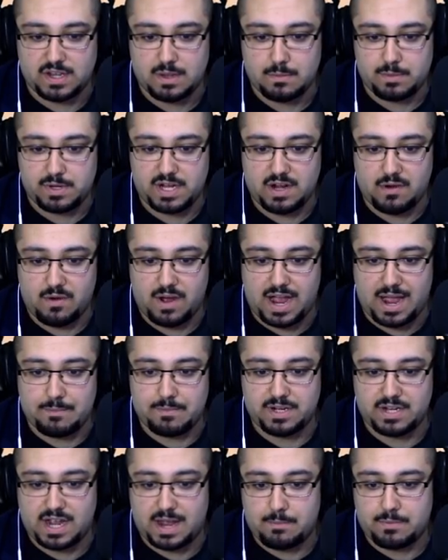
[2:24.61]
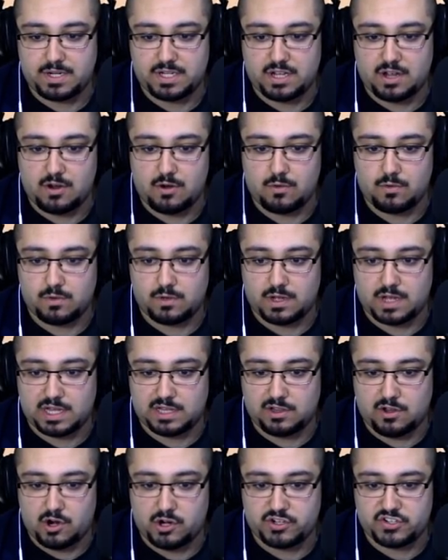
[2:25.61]
But you know what? I'm going to I'm going to go
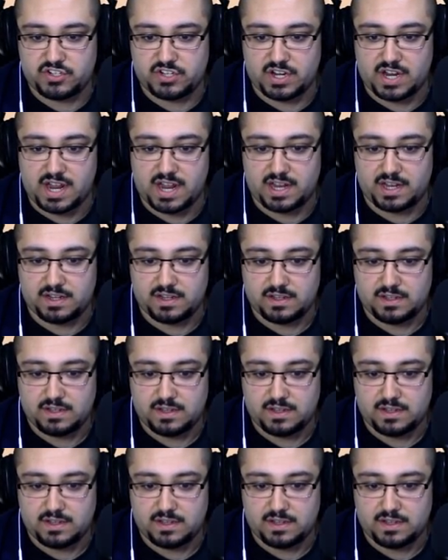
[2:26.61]
uh, large today.